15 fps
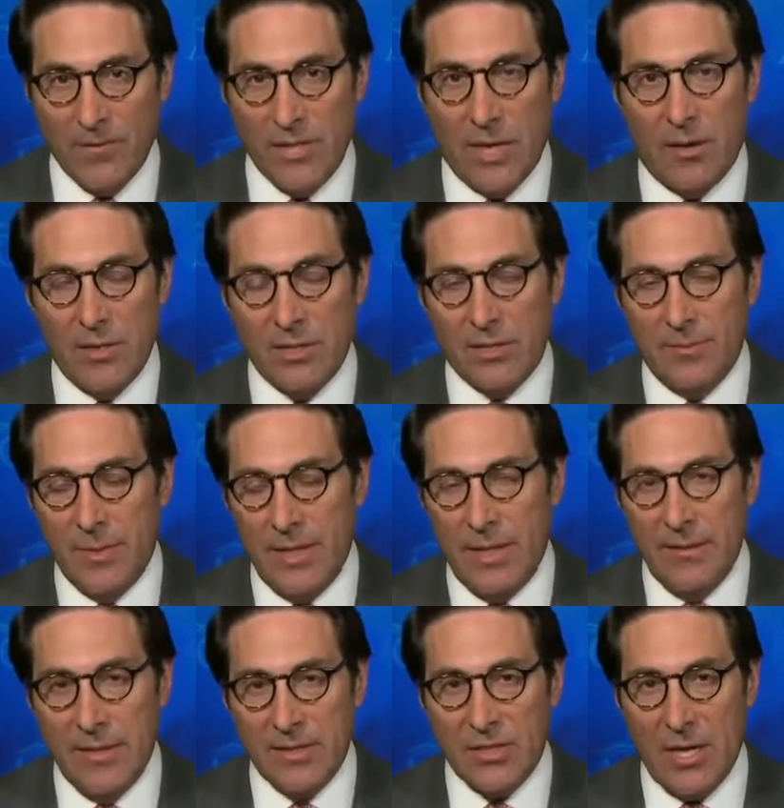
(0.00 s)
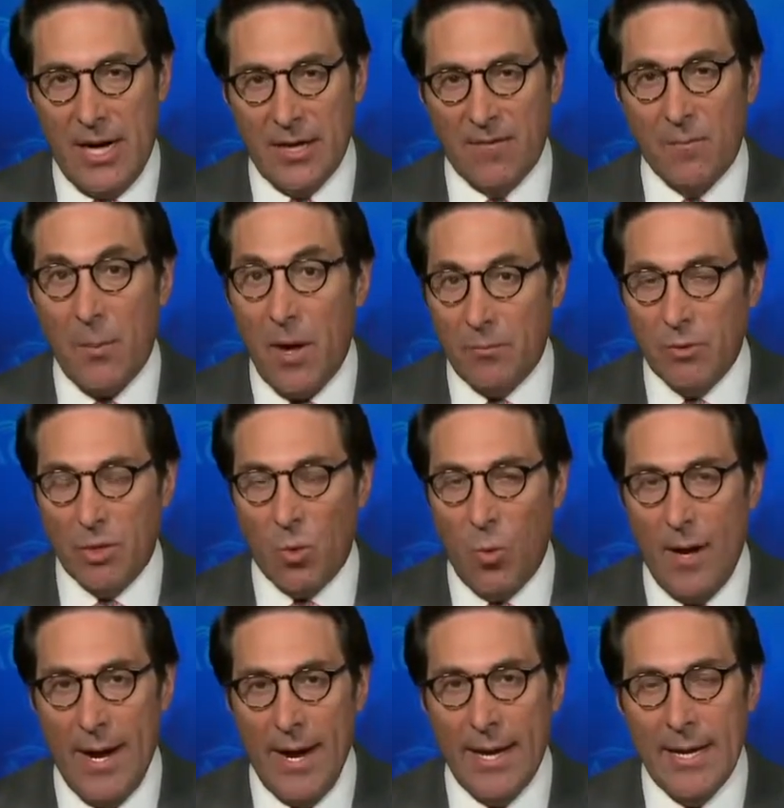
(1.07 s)
terrorism in this kind of public
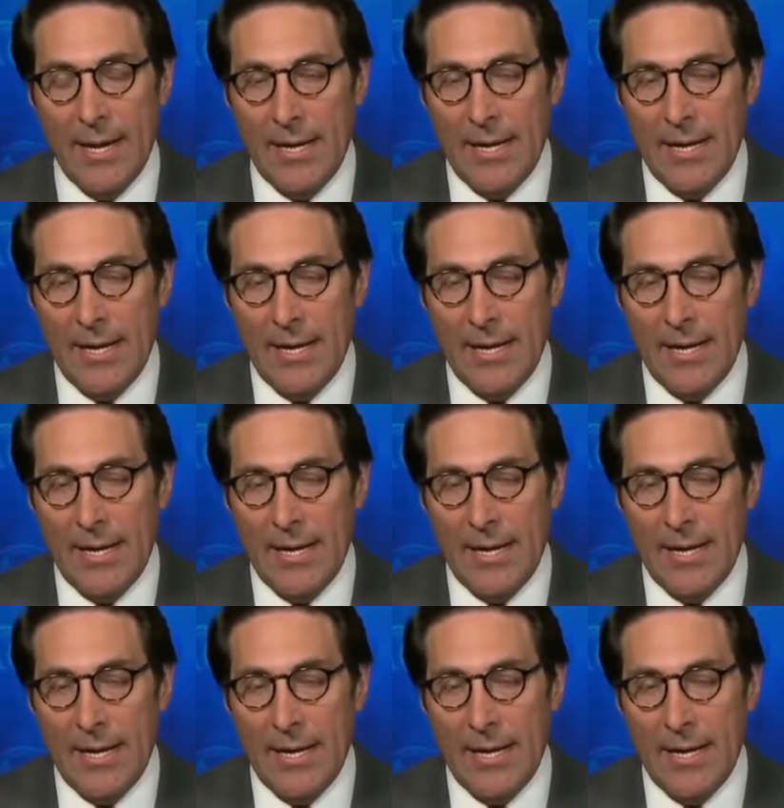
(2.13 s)
way.